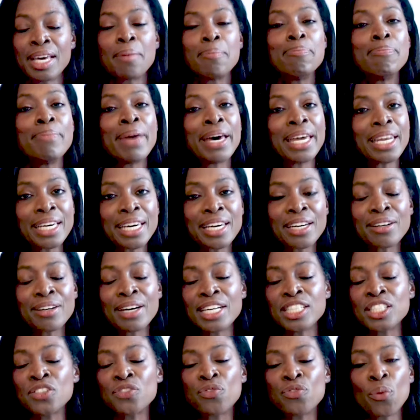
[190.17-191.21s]
Medicare
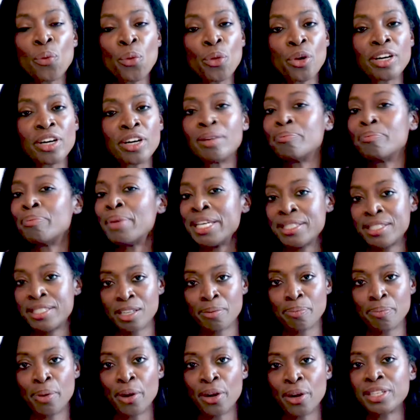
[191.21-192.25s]
has four
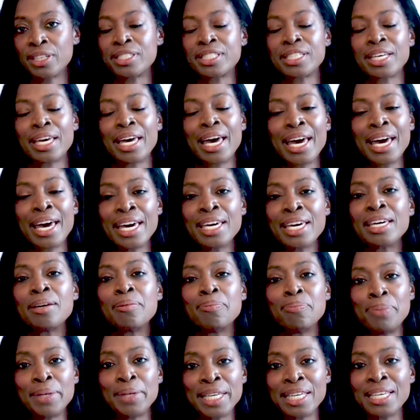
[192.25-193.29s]
basic parts: A,
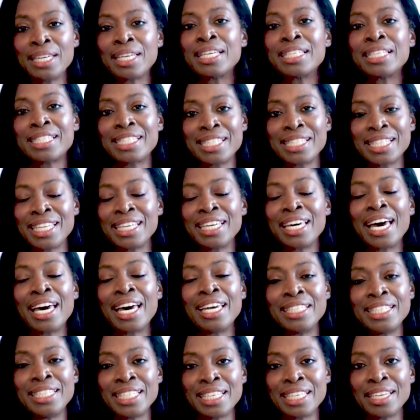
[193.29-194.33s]
B, C, and
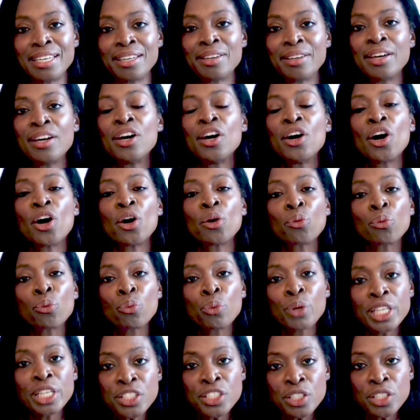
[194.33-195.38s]
D.
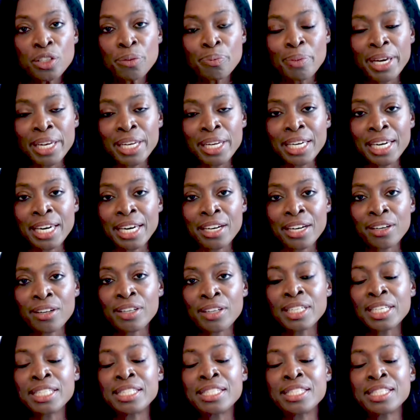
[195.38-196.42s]
Original Medicare
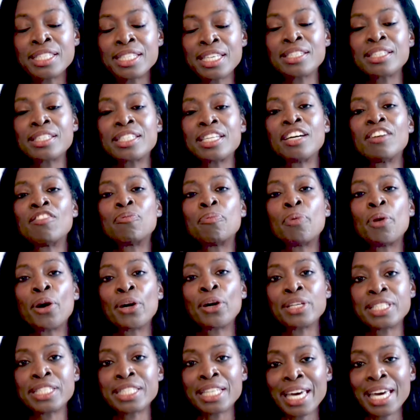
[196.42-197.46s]
consists of
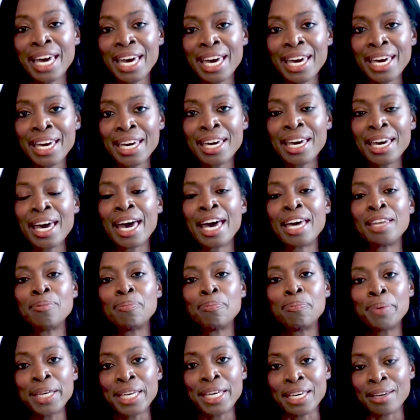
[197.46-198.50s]
parts A and
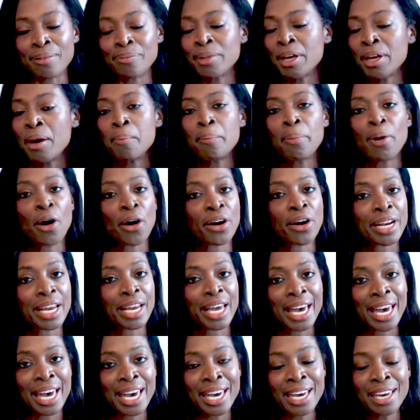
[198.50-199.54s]
B. Part
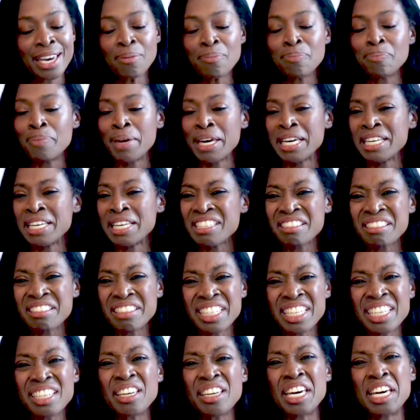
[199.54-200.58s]
A,
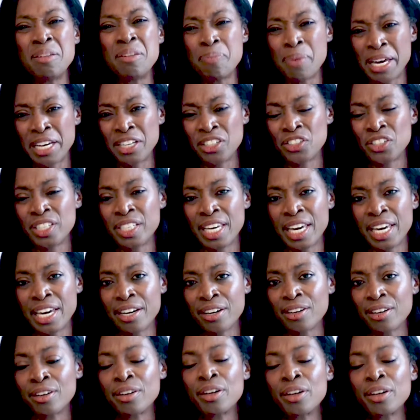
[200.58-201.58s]
basically inpatient care.